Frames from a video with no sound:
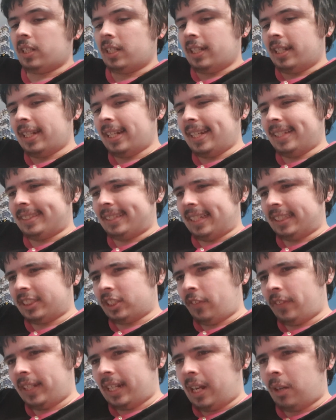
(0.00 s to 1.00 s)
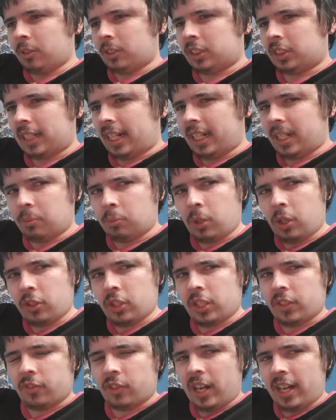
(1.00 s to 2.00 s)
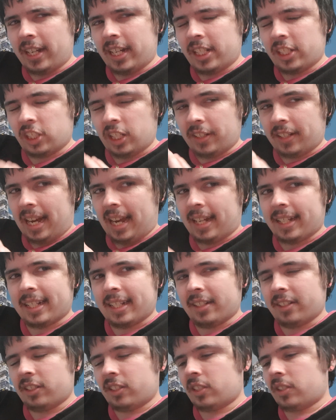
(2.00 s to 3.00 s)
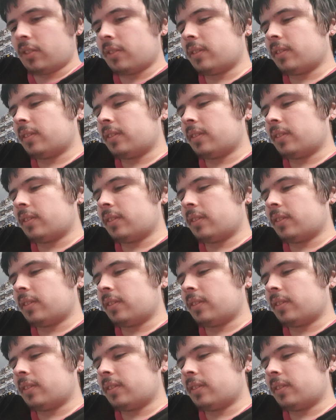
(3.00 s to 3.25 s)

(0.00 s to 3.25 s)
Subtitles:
he sits on the outside and watches for any shenanigans.